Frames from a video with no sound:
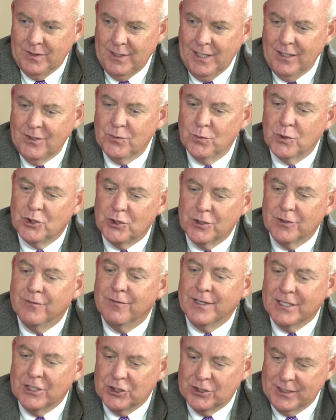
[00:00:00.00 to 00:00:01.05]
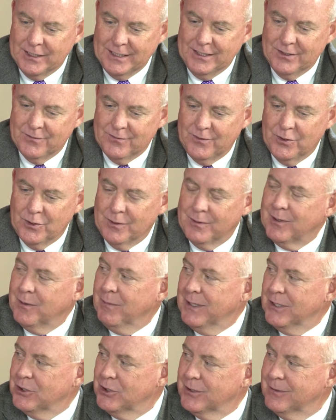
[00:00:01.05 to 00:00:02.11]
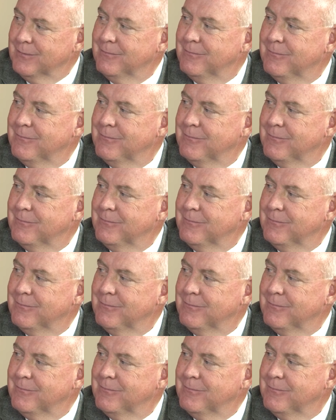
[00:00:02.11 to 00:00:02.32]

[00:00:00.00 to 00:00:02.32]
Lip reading: Tell us what your vision is for the commission.